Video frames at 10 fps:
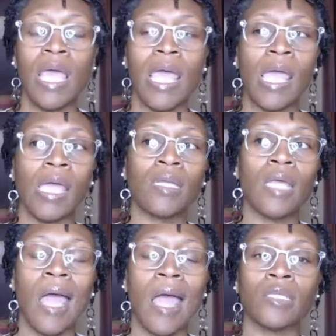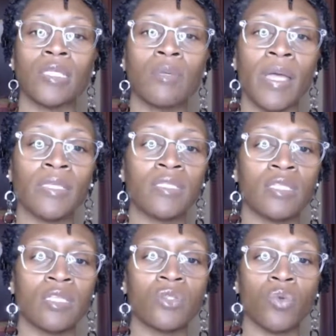and it actually makes the
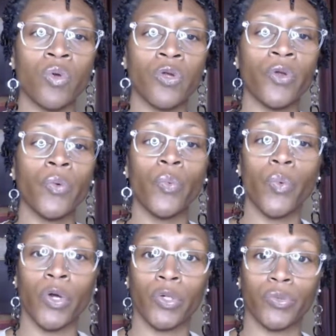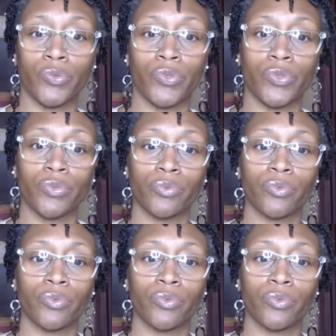disorder worse.